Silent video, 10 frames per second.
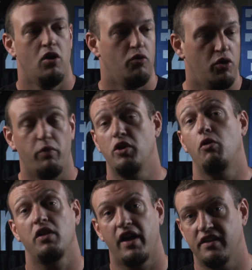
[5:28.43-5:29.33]
We know a
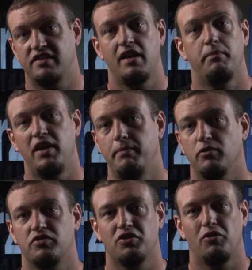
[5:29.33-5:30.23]
lot of the same people.
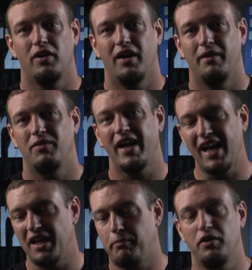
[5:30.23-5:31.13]
So I got
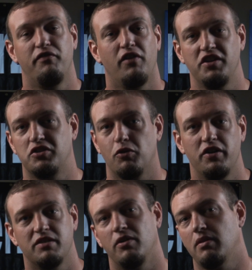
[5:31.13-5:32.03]
like pretty funny
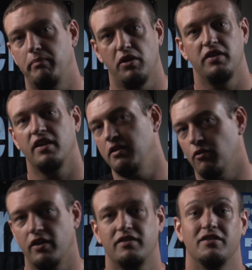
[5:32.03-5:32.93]
stories about the building that he
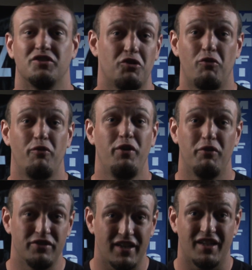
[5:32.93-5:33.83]
works in. So we
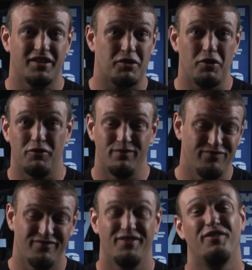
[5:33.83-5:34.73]
always like to throw
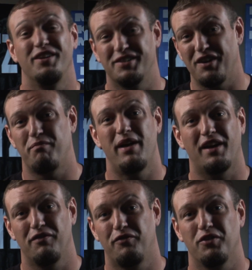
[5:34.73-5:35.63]
funny stuff back
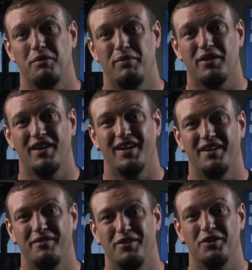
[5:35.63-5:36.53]
and forth about,
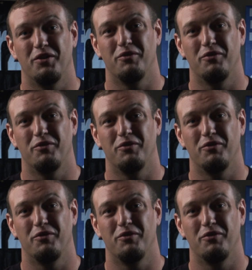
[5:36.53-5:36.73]
and